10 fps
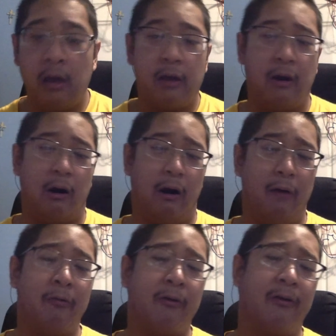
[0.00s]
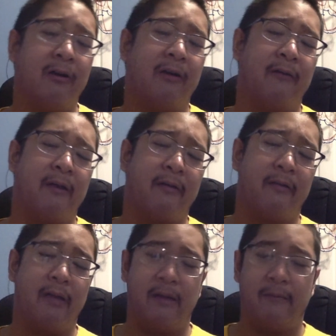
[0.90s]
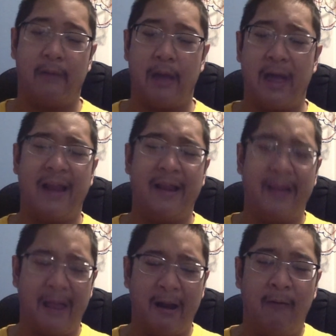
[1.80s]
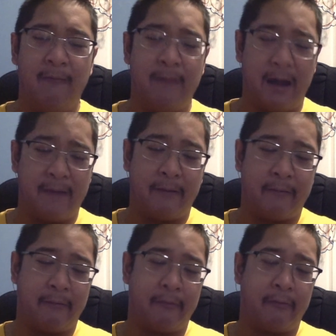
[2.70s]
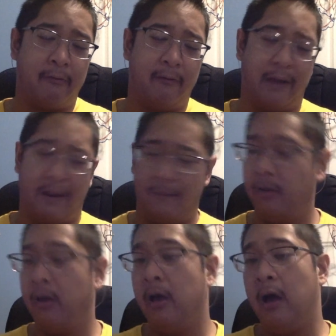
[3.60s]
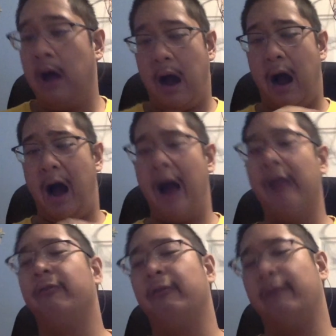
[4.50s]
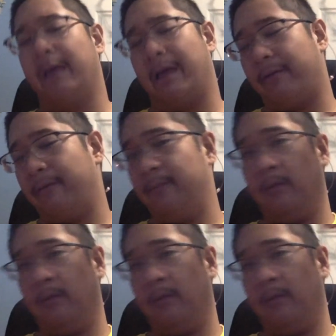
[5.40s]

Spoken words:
You're also going to receive a little fanfiction story. I do this.